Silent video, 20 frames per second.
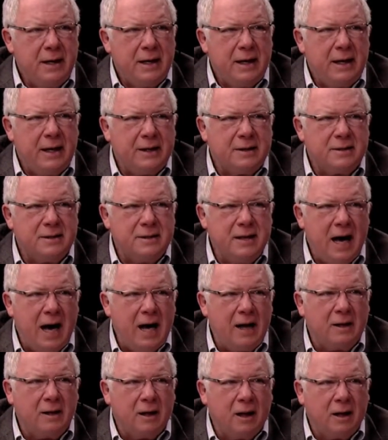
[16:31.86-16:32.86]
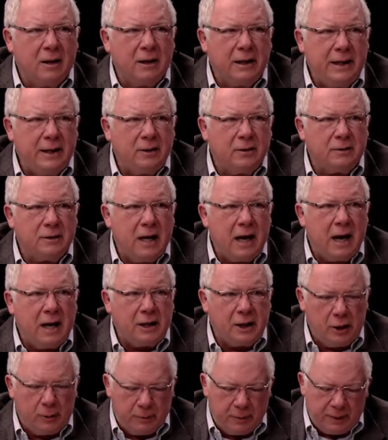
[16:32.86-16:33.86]
It's not a legal
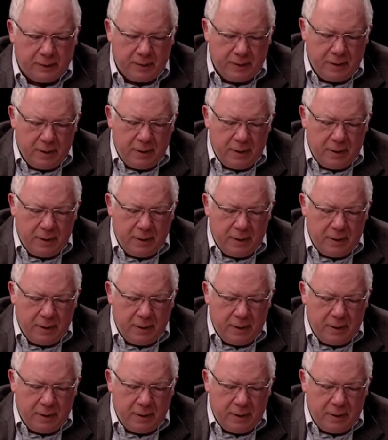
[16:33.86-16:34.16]
document.